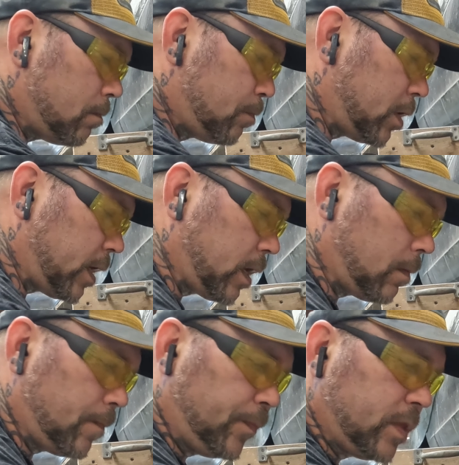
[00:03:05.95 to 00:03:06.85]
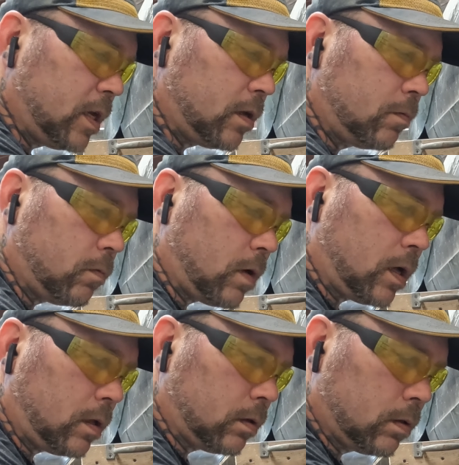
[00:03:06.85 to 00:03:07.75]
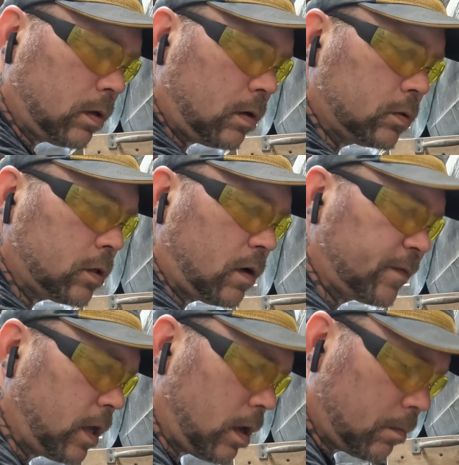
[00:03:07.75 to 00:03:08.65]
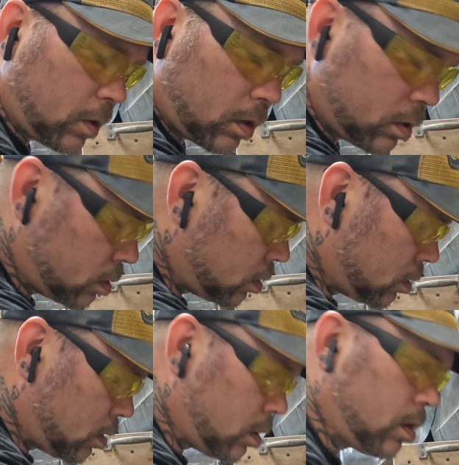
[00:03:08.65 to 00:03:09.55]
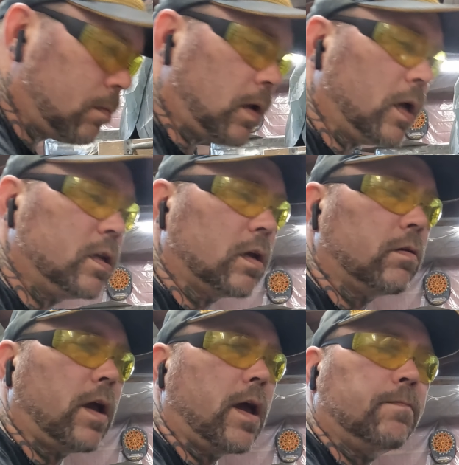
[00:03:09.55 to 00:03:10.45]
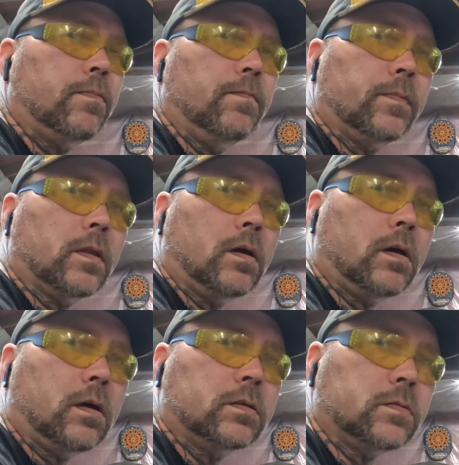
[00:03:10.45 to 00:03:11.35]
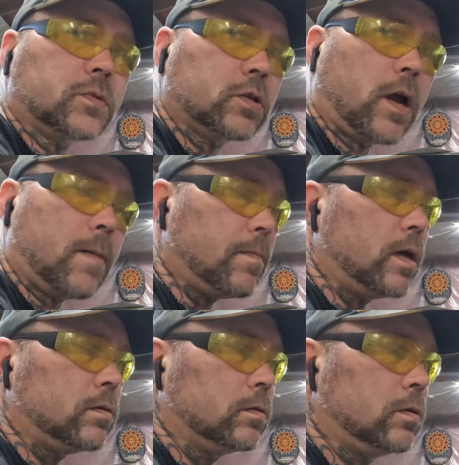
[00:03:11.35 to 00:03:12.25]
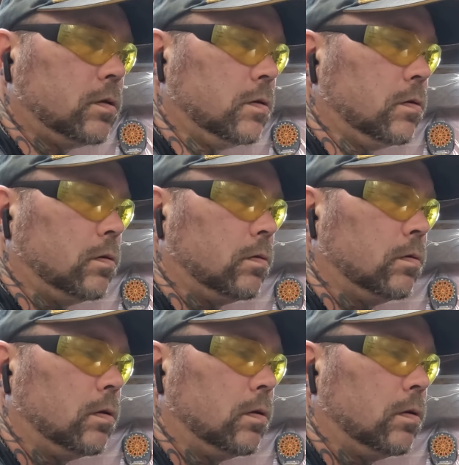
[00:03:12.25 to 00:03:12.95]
But I did, while I was off camera, I did grab some scrap metal to...